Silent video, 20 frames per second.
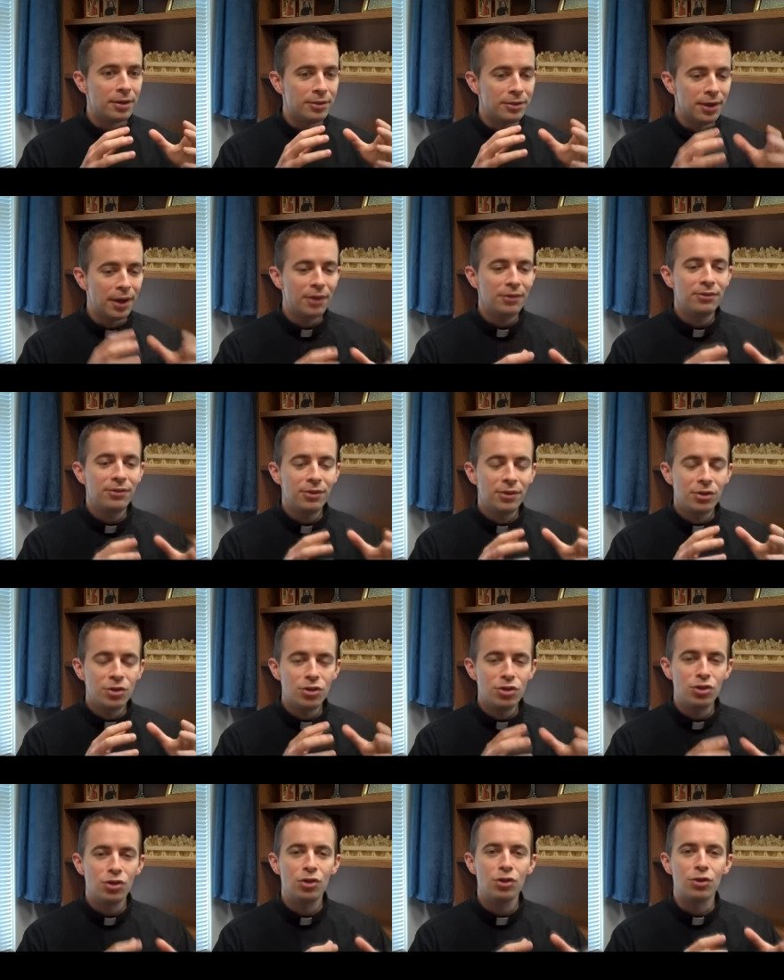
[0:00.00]
doesn't
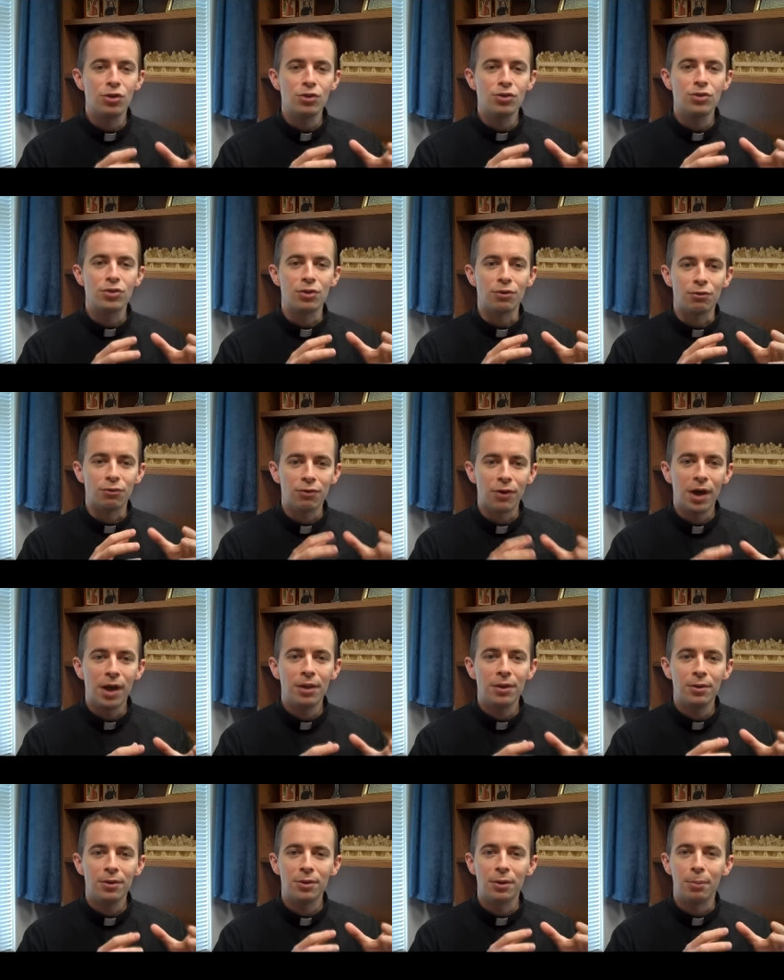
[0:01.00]
choose to
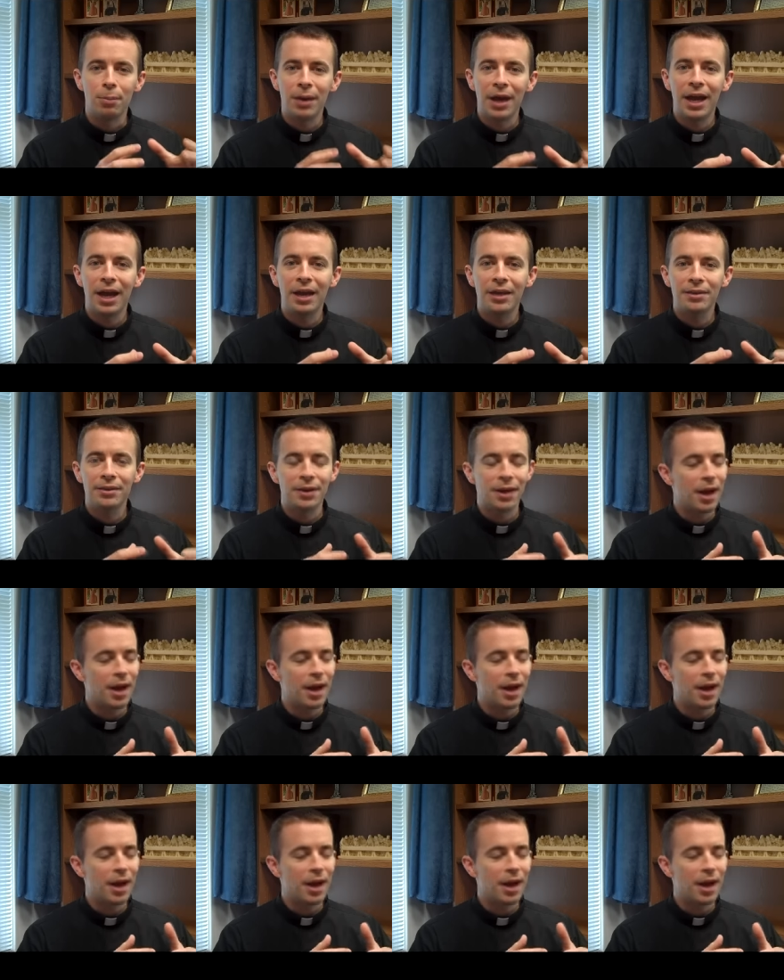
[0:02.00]
follow the path